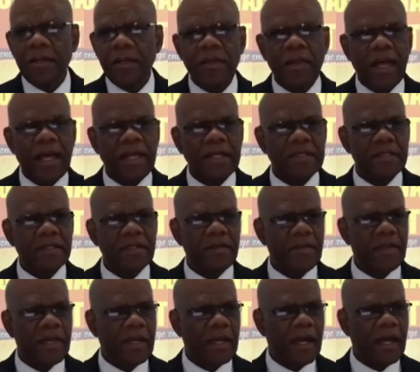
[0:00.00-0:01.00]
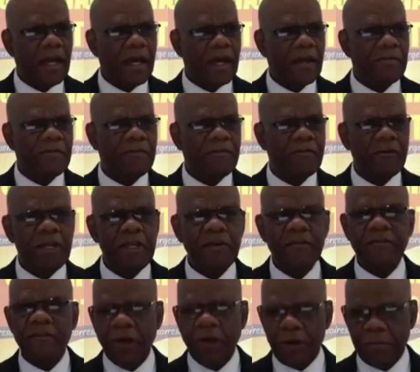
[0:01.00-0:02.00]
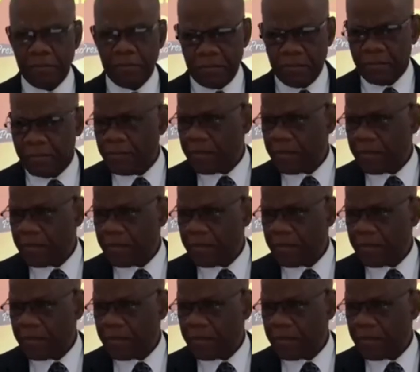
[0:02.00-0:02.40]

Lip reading: that they are free from